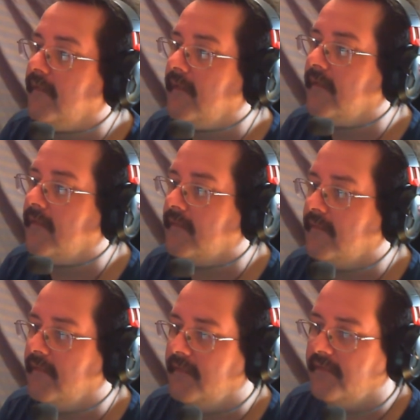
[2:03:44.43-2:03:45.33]
Or
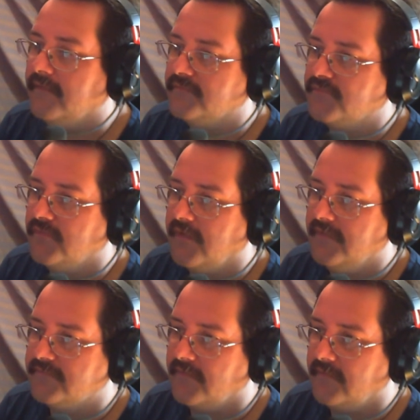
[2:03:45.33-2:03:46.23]
the
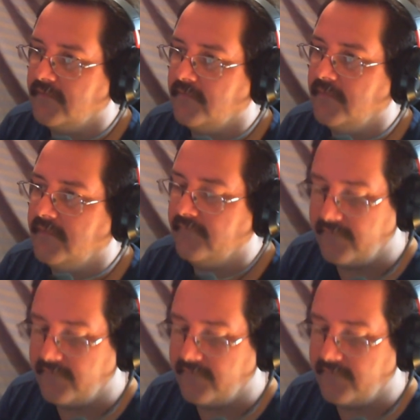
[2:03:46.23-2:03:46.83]
showcase art, or whatever they